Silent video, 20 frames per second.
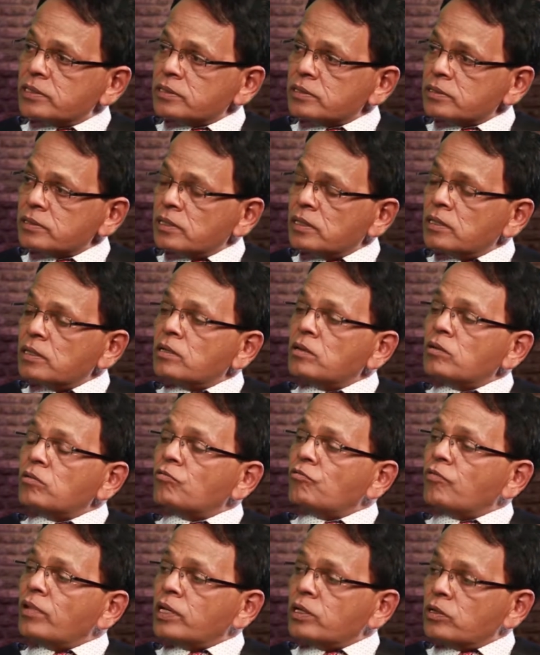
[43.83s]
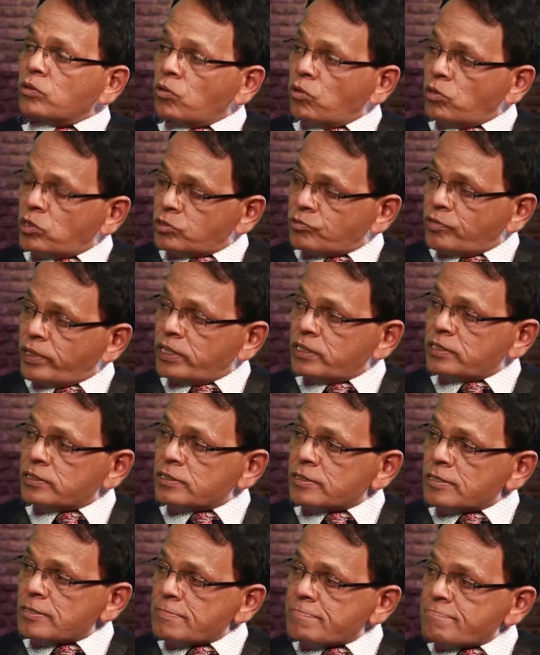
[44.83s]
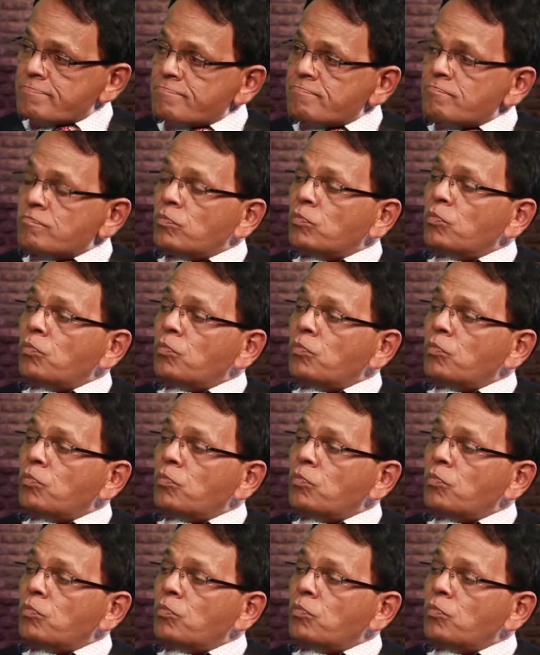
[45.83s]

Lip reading: Mm-hmm. Varicose veins. Mm-hmm.